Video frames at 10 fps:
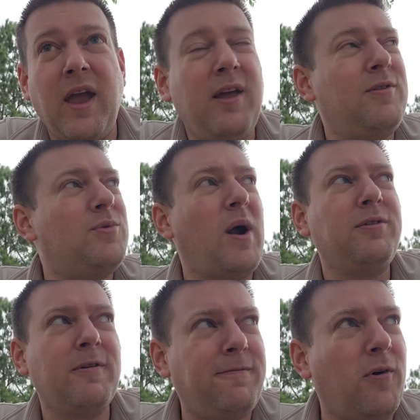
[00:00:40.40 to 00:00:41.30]
And
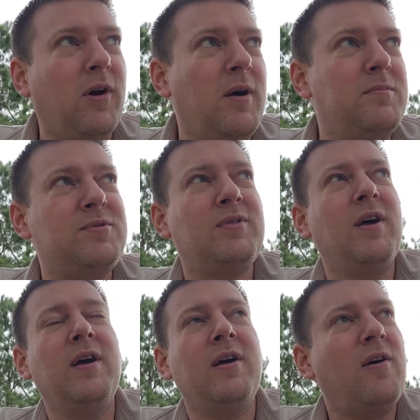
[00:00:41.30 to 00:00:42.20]
throughout the
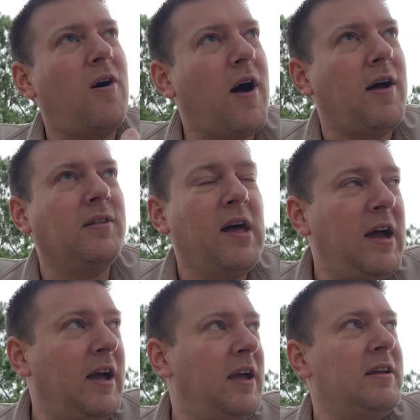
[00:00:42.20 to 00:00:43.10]
forums,
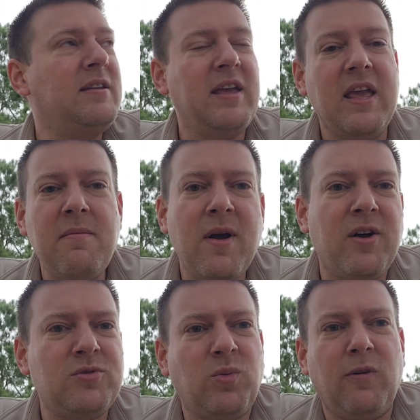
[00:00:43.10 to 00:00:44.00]
online,
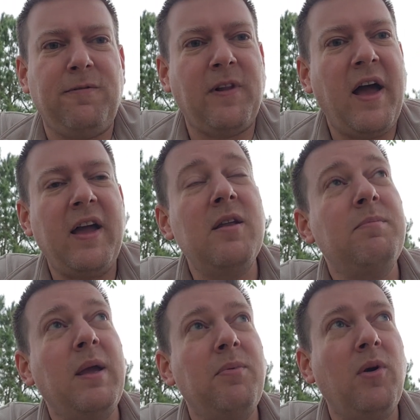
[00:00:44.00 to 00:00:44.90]
emails were flying.
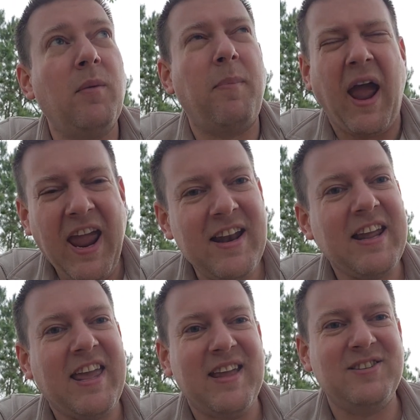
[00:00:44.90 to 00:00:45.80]
People are
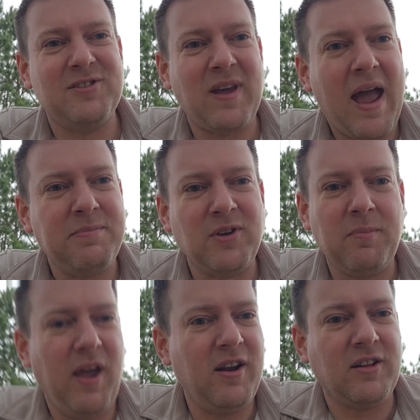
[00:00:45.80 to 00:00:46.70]
panicky, just
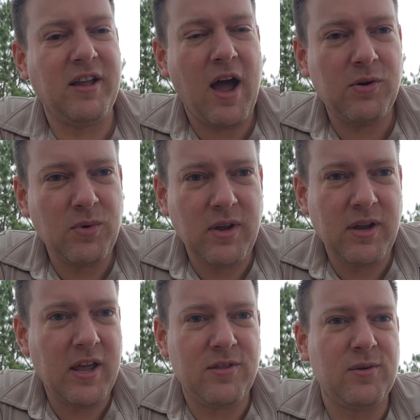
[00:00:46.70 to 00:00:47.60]
absolutely panicky. How do we
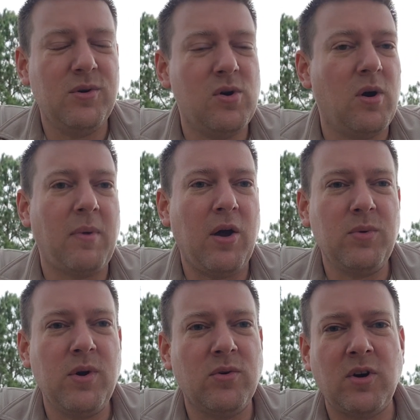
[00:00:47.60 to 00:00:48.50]
get through to them? How do
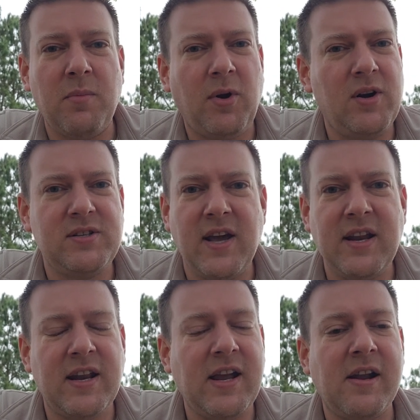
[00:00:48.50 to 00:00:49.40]
we order our parts?
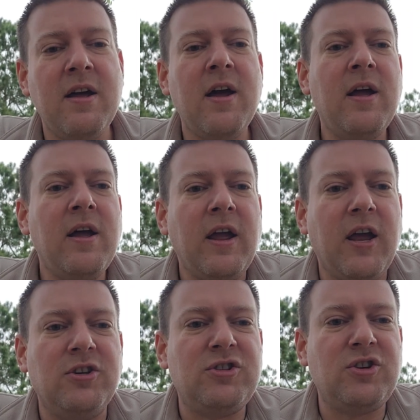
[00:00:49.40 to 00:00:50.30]
Yada, yada, yada.
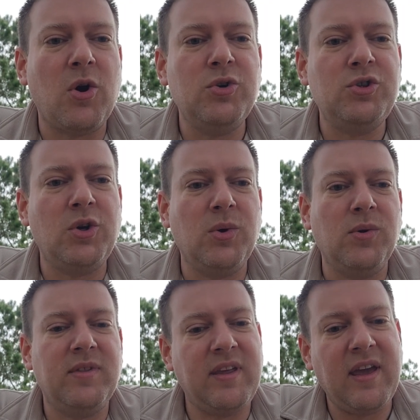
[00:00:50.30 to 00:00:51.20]
It shows
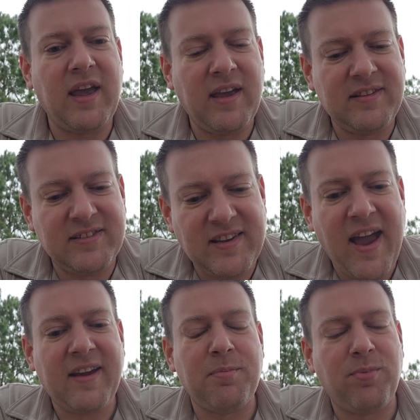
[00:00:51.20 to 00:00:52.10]
you the
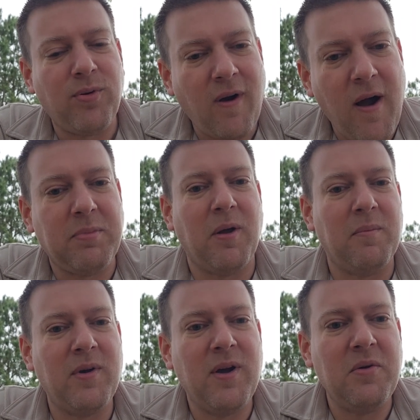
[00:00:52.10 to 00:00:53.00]
exact
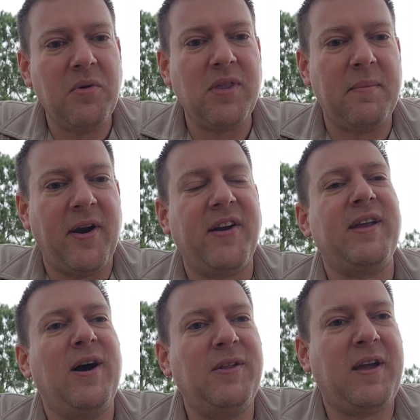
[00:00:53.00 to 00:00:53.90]
problem with
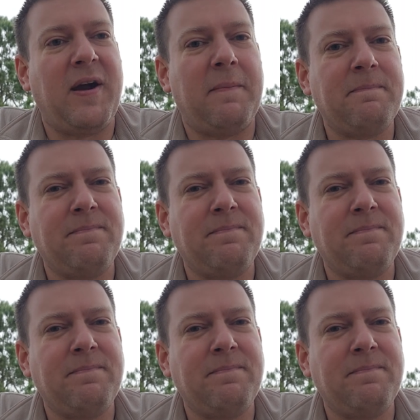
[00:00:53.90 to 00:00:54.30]
American healthcare.